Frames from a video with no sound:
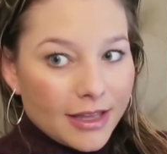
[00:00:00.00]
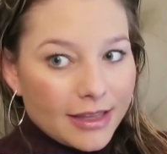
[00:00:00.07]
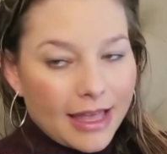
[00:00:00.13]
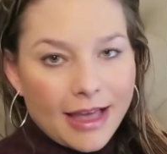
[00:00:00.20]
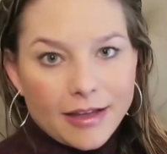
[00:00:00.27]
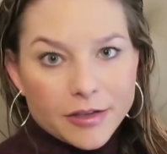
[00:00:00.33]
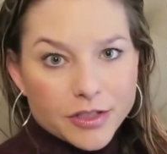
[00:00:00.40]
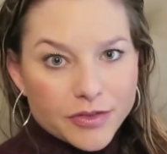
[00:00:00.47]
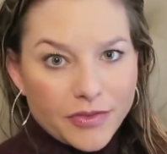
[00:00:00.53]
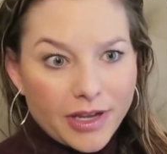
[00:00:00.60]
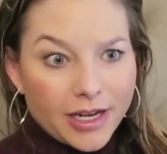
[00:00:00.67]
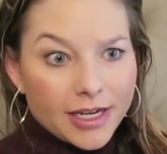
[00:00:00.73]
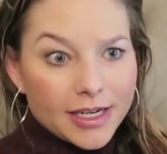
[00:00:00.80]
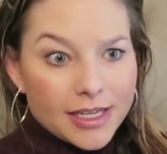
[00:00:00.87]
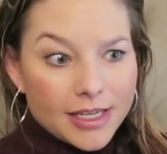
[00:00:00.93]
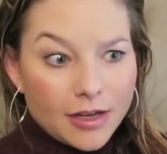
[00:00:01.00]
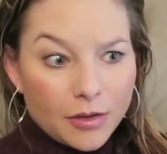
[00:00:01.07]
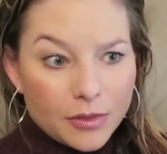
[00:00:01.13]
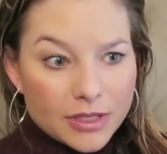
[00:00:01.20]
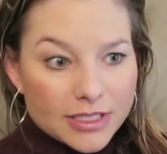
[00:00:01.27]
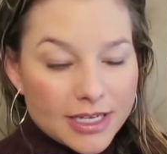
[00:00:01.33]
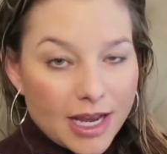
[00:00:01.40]
Cal's fine, he
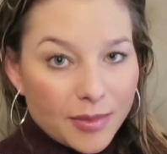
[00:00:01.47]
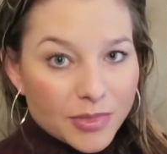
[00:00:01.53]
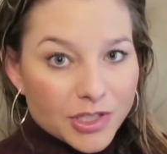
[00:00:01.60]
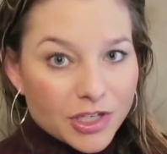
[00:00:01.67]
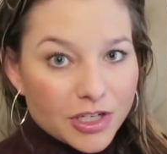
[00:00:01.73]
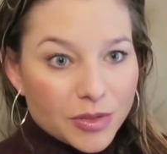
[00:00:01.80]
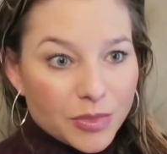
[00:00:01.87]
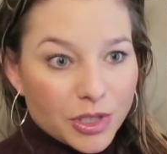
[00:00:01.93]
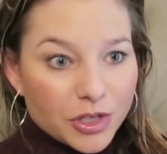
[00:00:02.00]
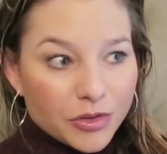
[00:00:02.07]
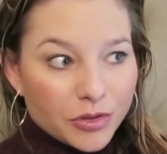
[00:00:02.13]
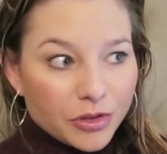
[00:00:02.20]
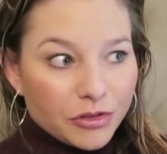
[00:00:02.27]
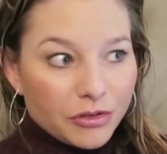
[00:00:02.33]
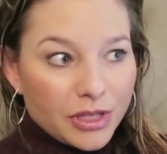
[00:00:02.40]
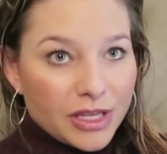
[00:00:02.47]
always naps good, but Crew,